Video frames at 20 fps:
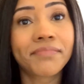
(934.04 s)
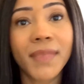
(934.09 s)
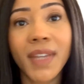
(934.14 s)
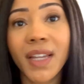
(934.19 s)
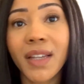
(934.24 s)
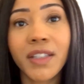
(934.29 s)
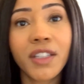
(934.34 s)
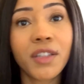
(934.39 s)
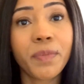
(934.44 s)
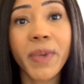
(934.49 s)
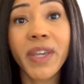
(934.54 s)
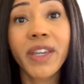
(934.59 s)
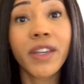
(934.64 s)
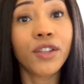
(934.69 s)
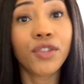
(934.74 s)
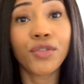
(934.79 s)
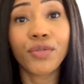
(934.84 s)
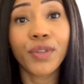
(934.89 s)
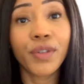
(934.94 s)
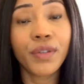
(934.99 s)
speak
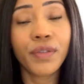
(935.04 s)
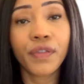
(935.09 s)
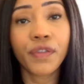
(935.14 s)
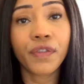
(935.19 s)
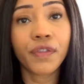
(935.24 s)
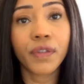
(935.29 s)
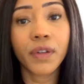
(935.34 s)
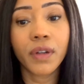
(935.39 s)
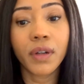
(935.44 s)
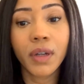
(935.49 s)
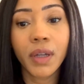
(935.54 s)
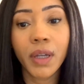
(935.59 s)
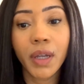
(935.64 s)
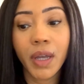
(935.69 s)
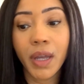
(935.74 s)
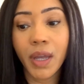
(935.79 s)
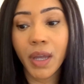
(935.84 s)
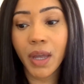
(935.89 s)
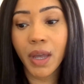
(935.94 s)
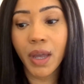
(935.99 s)
your truth.
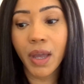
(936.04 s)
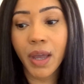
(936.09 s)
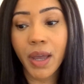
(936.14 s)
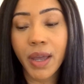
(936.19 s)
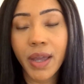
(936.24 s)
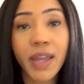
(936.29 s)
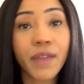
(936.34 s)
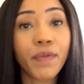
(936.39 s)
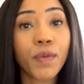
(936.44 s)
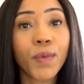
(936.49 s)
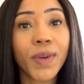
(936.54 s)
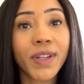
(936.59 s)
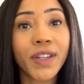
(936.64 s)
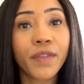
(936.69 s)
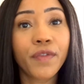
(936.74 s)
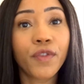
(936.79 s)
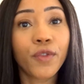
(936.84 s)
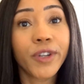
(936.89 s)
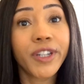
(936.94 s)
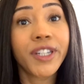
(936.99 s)
Even when
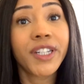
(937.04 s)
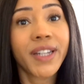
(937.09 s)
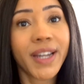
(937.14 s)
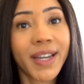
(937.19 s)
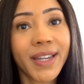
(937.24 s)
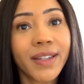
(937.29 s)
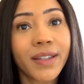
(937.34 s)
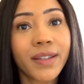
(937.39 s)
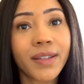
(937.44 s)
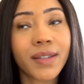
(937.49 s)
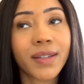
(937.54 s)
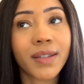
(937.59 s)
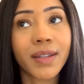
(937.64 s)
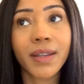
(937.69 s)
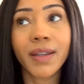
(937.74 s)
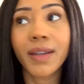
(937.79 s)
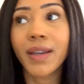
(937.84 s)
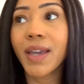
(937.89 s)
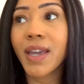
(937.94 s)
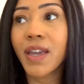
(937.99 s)
your voice shakes,
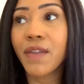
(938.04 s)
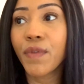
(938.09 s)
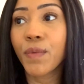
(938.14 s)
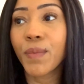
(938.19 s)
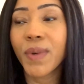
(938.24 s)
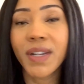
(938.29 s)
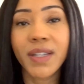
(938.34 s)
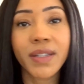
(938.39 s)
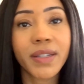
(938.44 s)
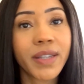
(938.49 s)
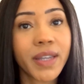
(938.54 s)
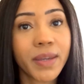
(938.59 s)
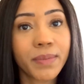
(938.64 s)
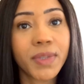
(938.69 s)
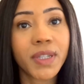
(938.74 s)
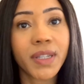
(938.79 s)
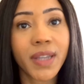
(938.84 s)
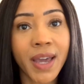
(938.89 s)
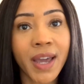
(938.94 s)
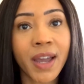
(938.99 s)
even when it
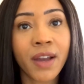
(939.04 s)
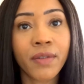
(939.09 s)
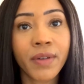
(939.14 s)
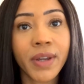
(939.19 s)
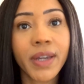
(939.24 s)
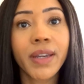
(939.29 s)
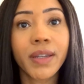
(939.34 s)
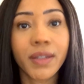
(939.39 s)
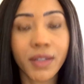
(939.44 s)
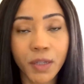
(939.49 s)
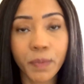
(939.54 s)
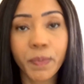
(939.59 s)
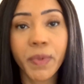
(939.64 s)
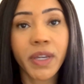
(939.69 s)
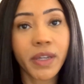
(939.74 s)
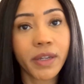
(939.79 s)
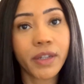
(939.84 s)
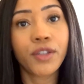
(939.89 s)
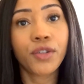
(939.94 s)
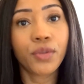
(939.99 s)
seems scary,
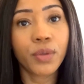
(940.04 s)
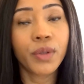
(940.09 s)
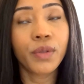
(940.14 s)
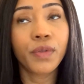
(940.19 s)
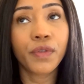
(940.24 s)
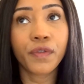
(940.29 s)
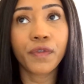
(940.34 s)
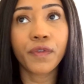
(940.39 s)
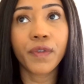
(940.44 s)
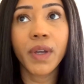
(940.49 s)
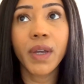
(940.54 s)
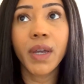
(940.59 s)
speak your truth.